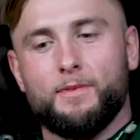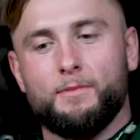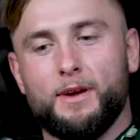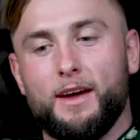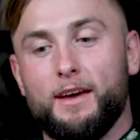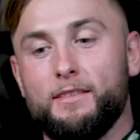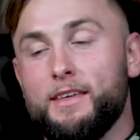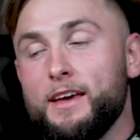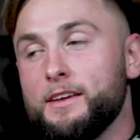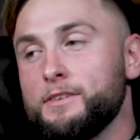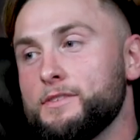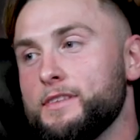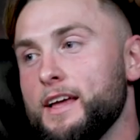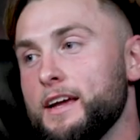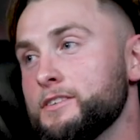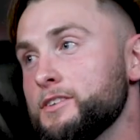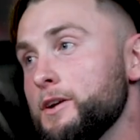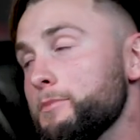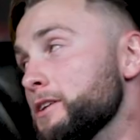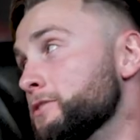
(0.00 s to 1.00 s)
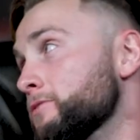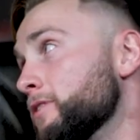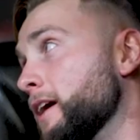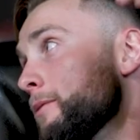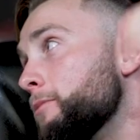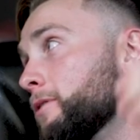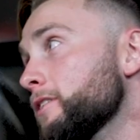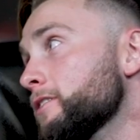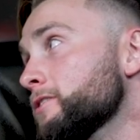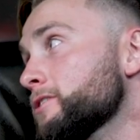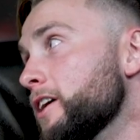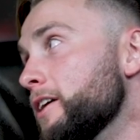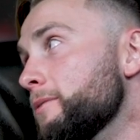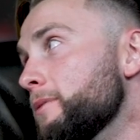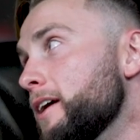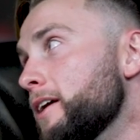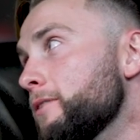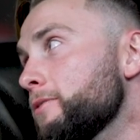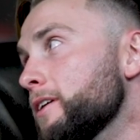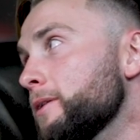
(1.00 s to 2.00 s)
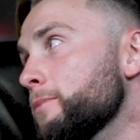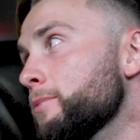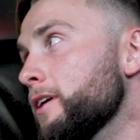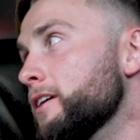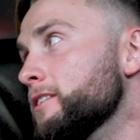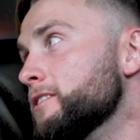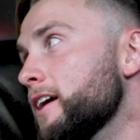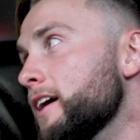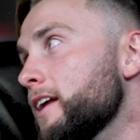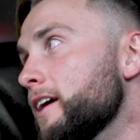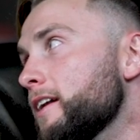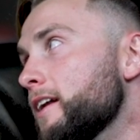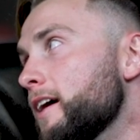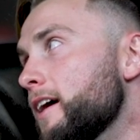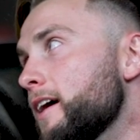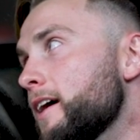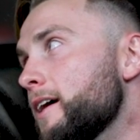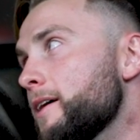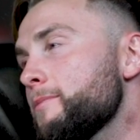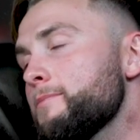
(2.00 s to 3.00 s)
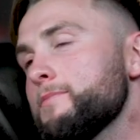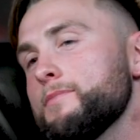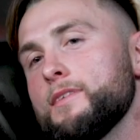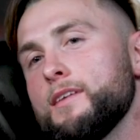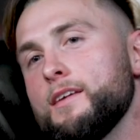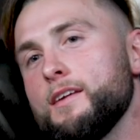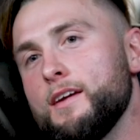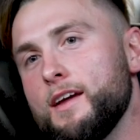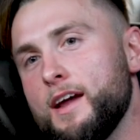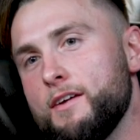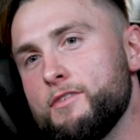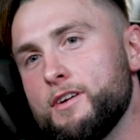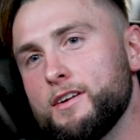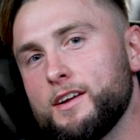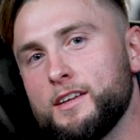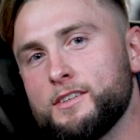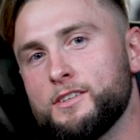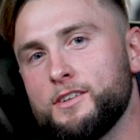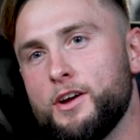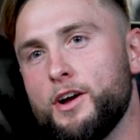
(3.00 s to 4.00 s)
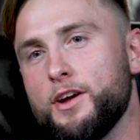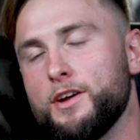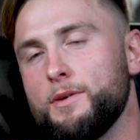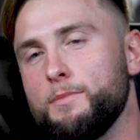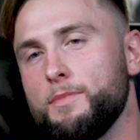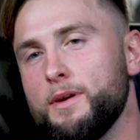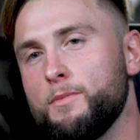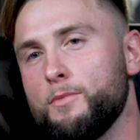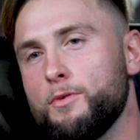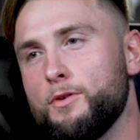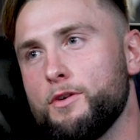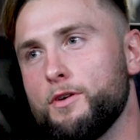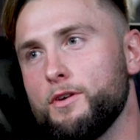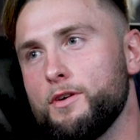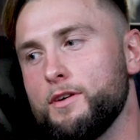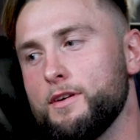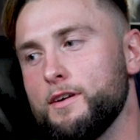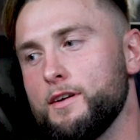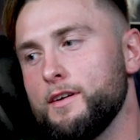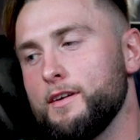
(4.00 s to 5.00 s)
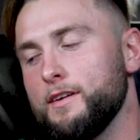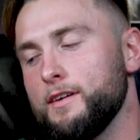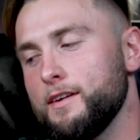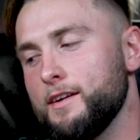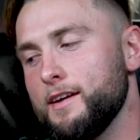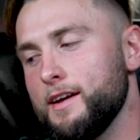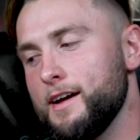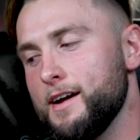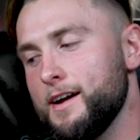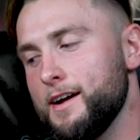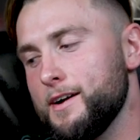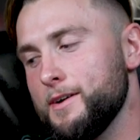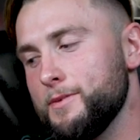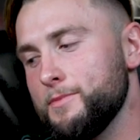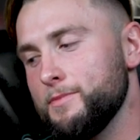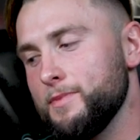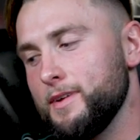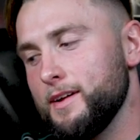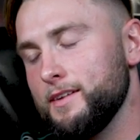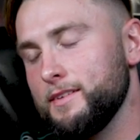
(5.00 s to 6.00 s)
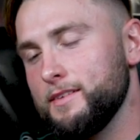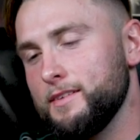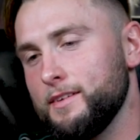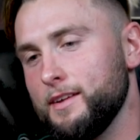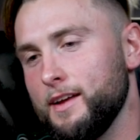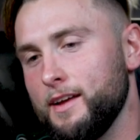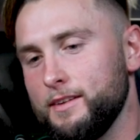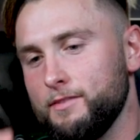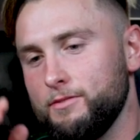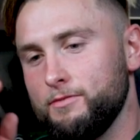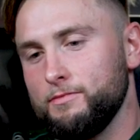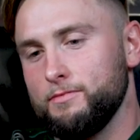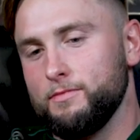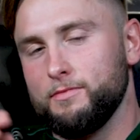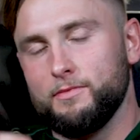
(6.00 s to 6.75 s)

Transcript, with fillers: yeah, thanks, thanks so much for coming on the show, man. I really yeah. appreciate it. Um, everyone get to know you a bit more, um, and and